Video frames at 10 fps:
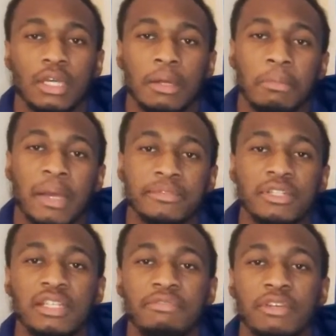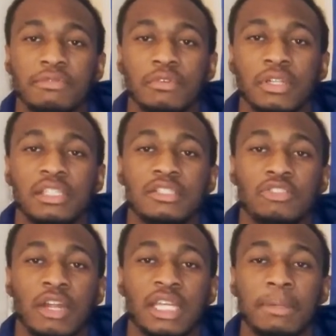props to the defense for at least
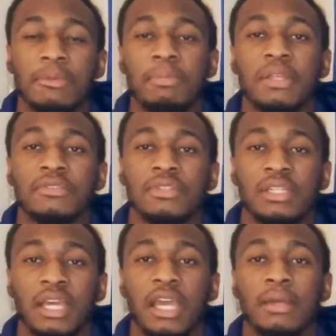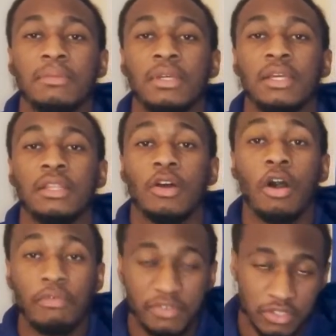trying to keep the Panthers in the game. The
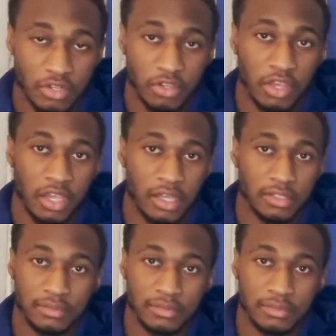offense, on the other hand,